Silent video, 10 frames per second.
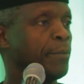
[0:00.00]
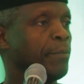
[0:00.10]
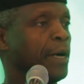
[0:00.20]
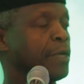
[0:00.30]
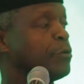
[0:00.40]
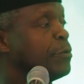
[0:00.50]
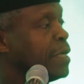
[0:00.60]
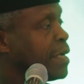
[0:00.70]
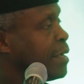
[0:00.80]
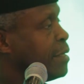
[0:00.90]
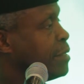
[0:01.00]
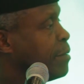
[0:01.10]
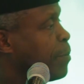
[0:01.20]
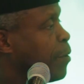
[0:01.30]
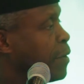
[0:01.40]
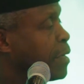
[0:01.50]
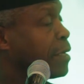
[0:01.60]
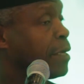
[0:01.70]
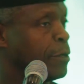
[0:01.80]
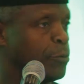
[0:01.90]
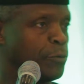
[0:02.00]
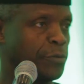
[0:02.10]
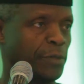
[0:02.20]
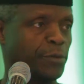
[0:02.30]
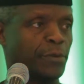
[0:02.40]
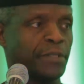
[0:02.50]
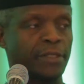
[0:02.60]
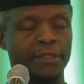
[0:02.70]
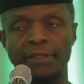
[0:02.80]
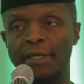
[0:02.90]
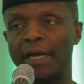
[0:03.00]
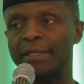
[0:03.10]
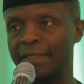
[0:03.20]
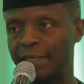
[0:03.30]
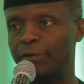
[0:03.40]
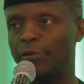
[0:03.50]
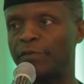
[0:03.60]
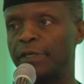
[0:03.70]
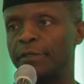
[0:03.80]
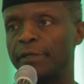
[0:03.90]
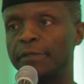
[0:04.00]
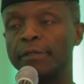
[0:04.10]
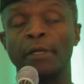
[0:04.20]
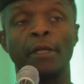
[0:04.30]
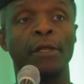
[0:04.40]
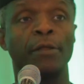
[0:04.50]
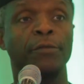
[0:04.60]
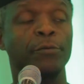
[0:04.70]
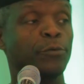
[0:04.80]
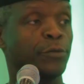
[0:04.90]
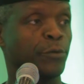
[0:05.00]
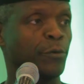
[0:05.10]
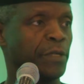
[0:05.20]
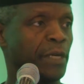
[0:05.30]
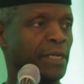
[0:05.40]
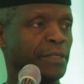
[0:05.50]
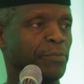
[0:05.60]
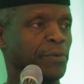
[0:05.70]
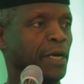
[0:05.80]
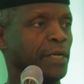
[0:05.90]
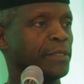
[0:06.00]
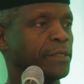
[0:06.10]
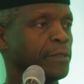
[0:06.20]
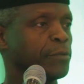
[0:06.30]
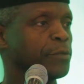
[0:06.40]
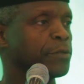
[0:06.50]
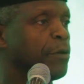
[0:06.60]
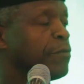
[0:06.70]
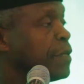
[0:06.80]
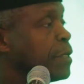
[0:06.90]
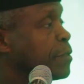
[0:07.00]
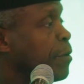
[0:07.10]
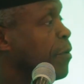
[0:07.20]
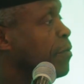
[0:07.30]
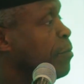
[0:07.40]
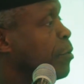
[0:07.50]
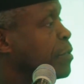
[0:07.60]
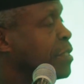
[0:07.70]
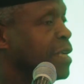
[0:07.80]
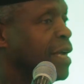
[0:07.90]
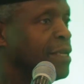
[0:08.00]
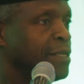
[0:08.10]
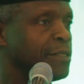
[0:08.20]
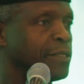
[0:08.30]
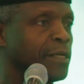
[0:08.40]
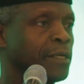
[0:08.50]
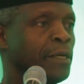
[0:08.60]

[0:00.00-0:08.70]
by uniquely deploying huge resources and innovation through social enterprise to solving some of the most challenging